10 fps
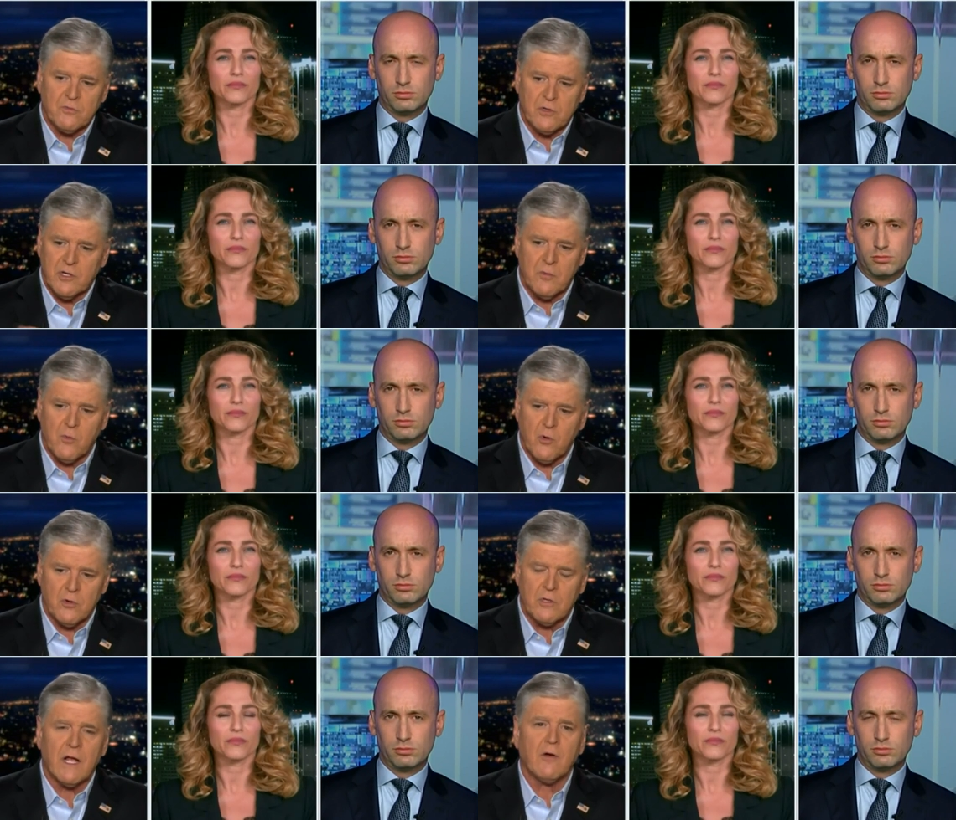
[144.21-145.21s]
Speaker 1: of clear
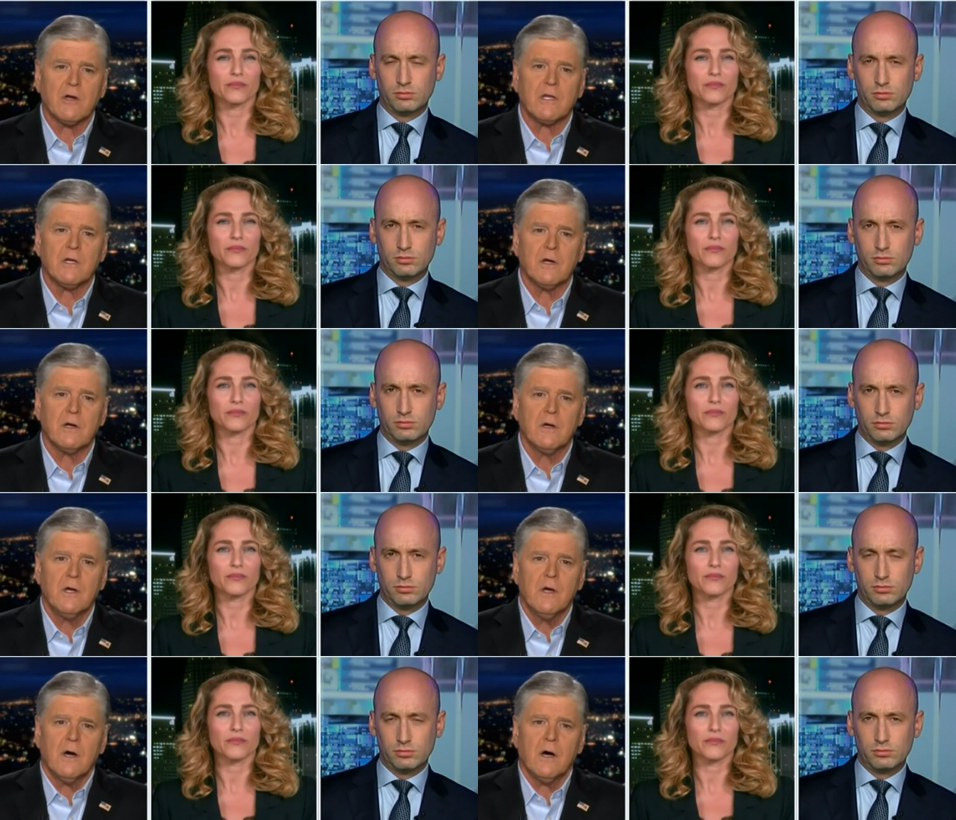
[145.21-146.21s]
moral clarity here?
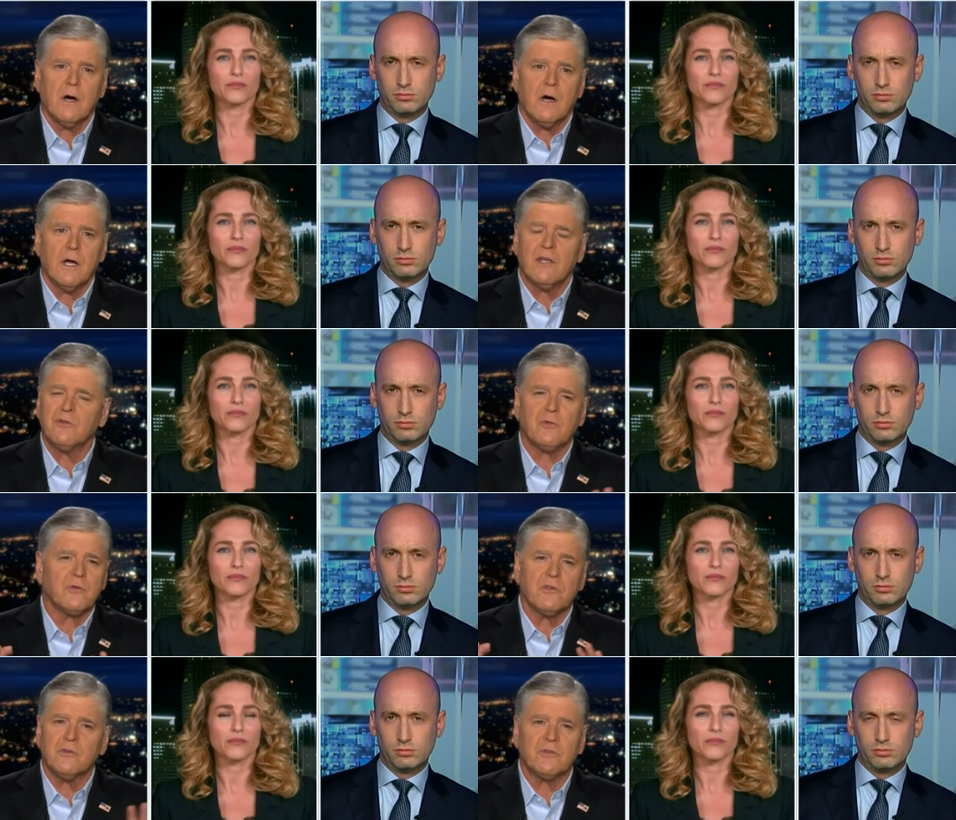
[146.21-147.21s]
Uh,
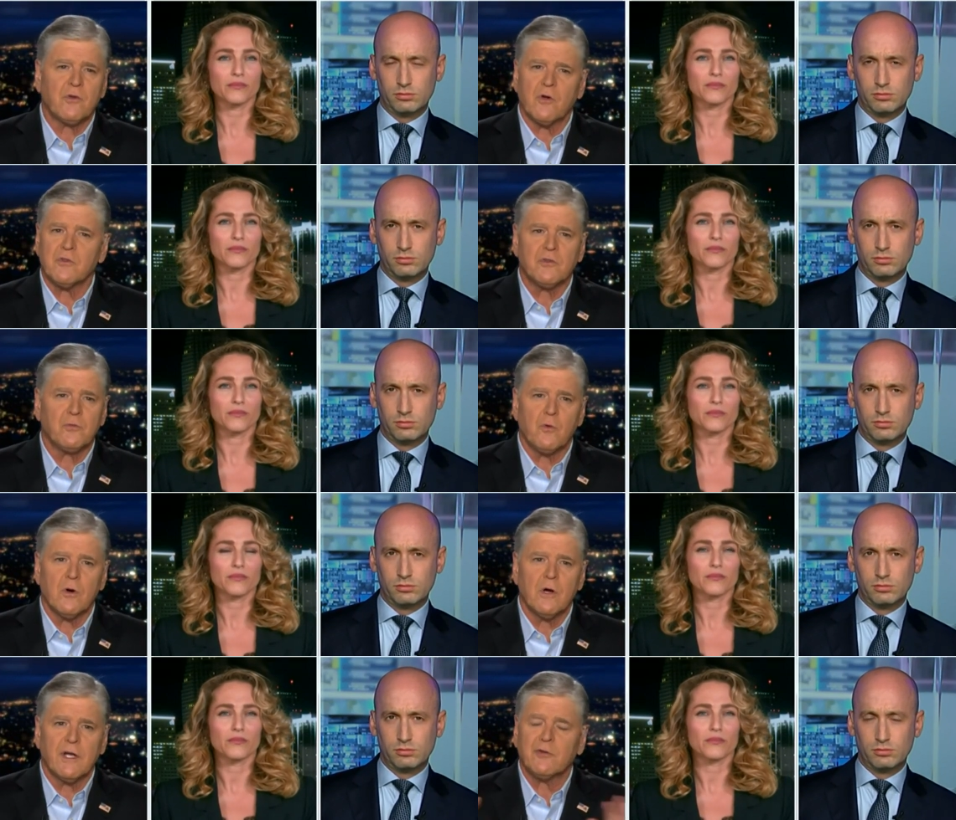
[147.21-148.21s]
Israel didn't start this
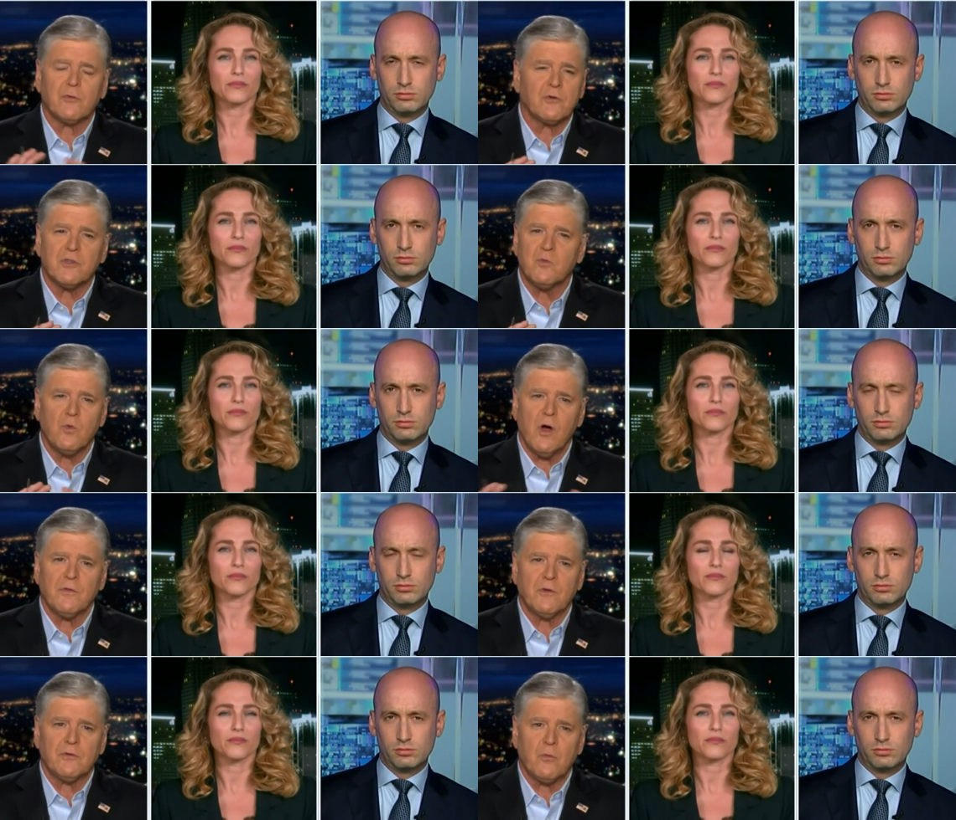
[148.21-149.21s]
war. Israel didn't
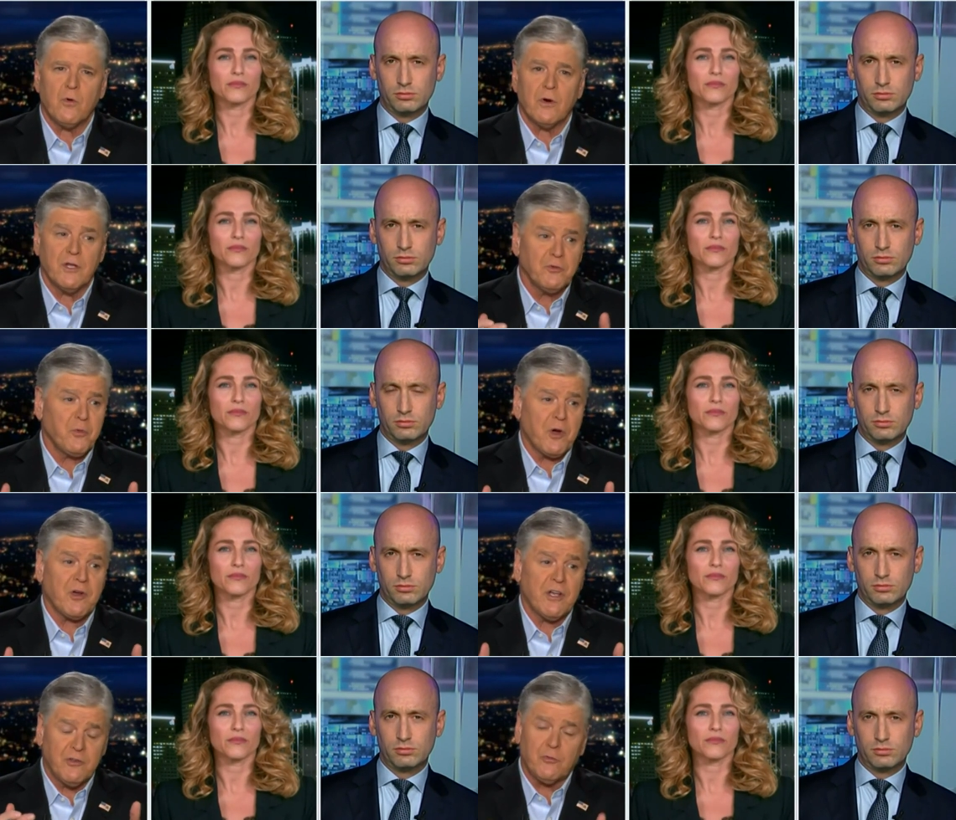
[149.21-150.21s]
want this war.
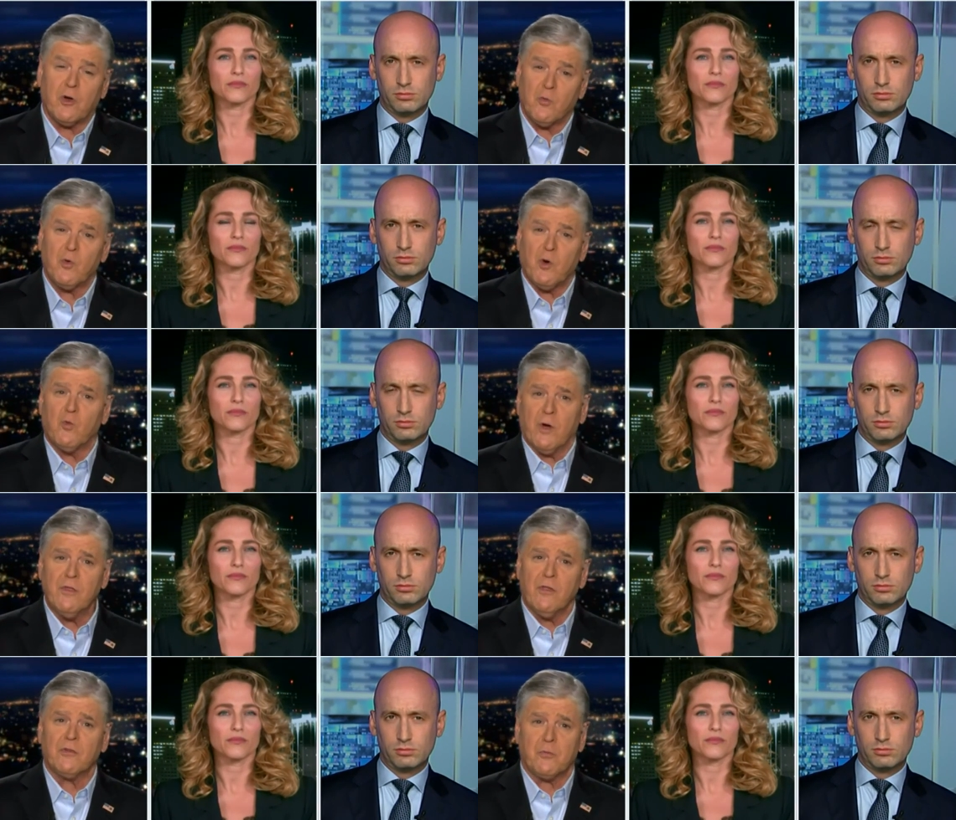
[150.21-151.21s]
Israel, Israel will
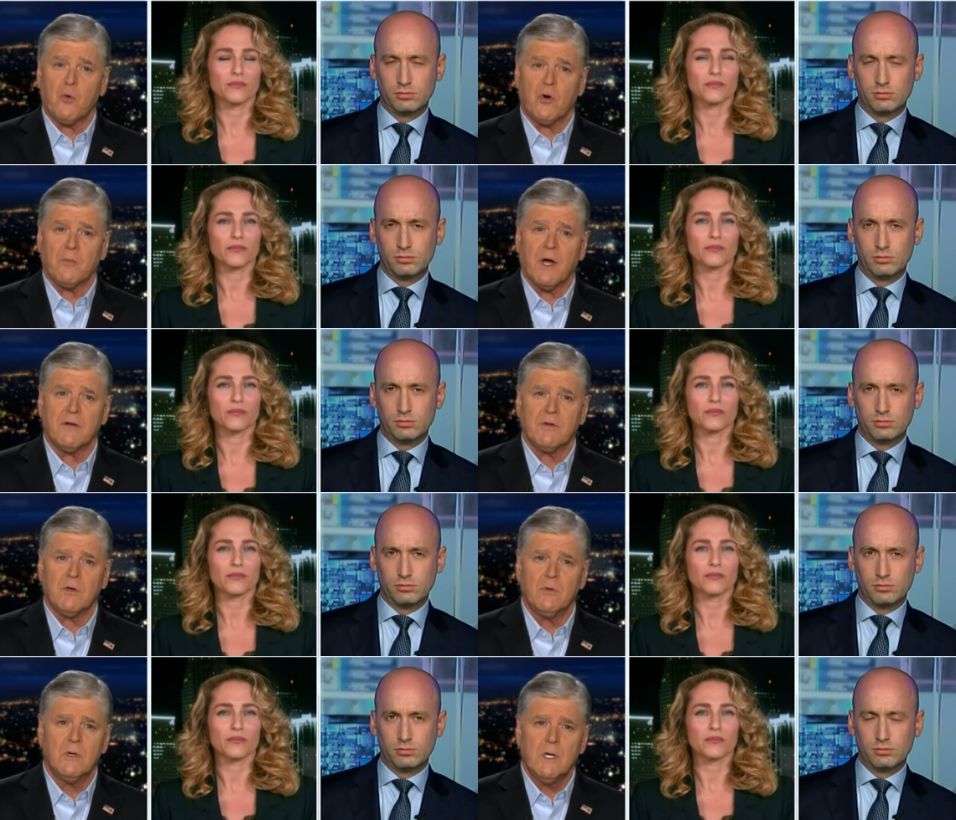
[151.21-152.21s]
win this war, in my
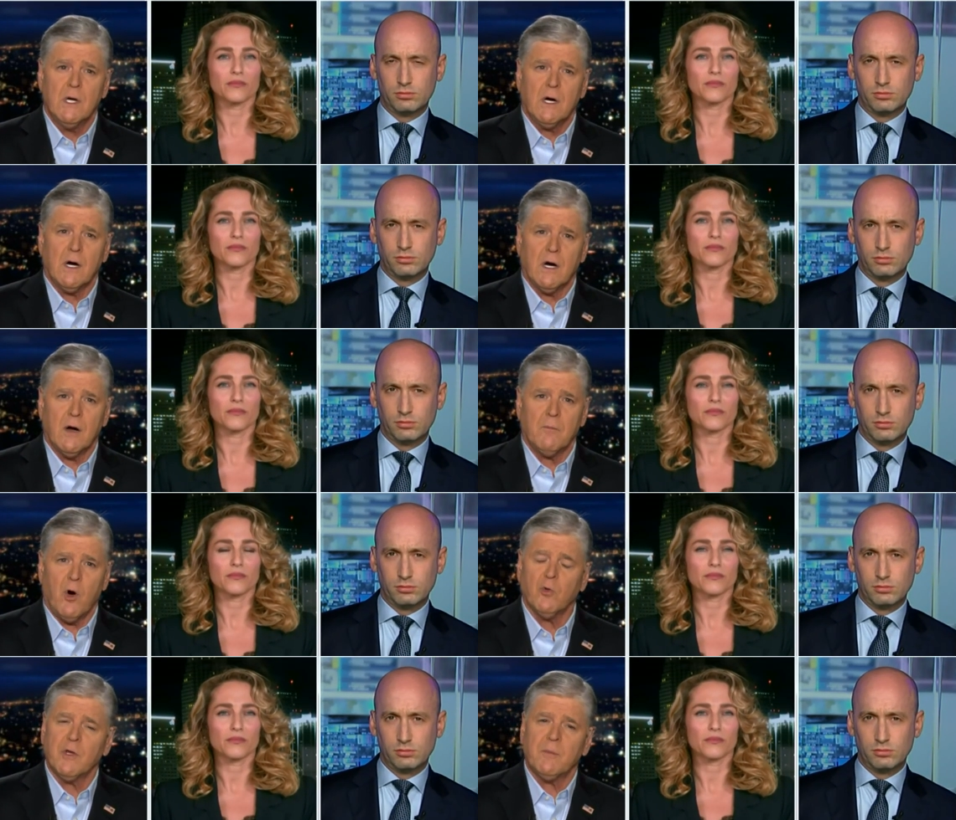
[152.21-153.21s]
view, um,
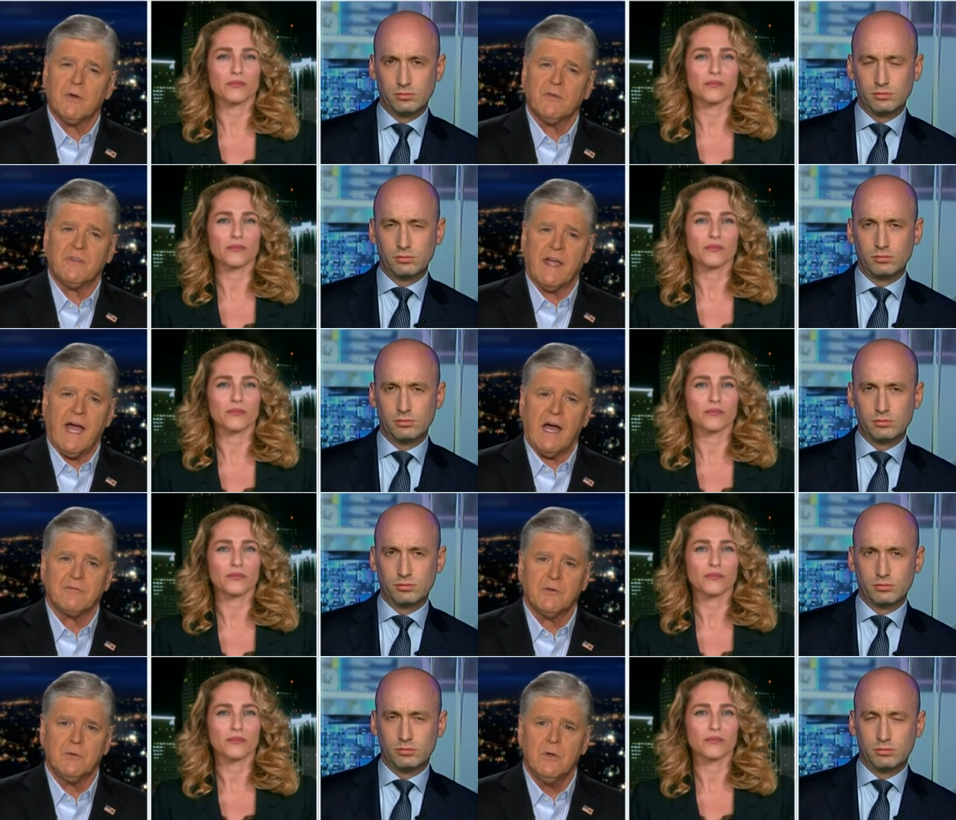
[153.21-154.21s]
only because they
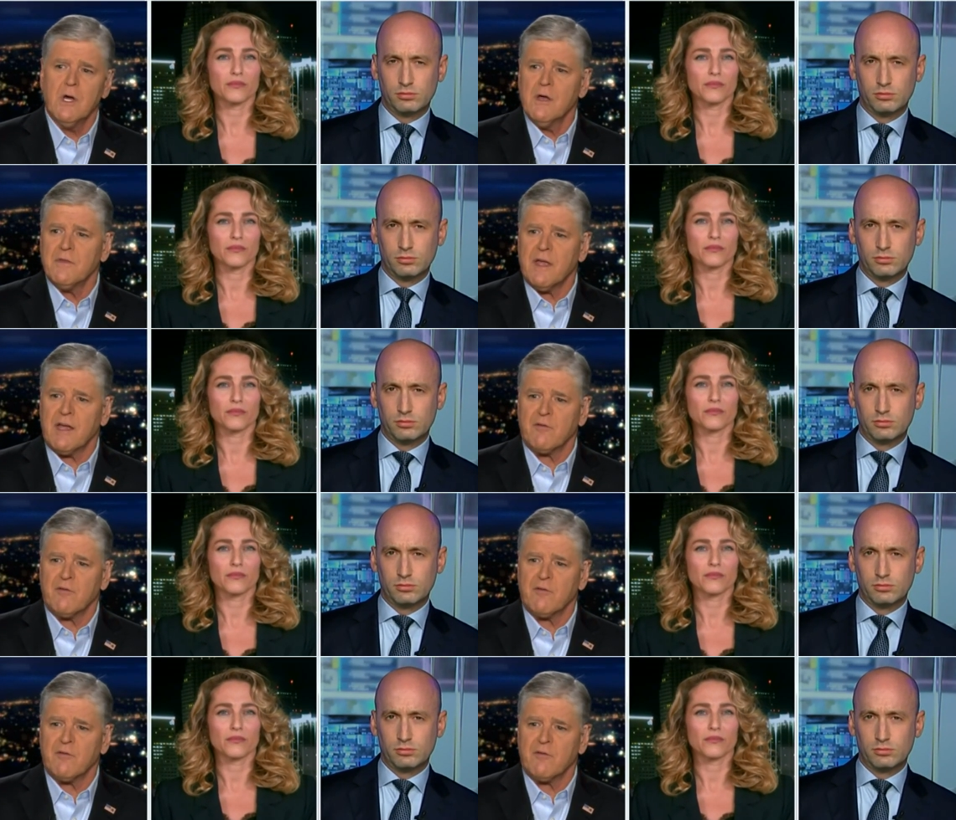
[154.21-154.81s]
have to. They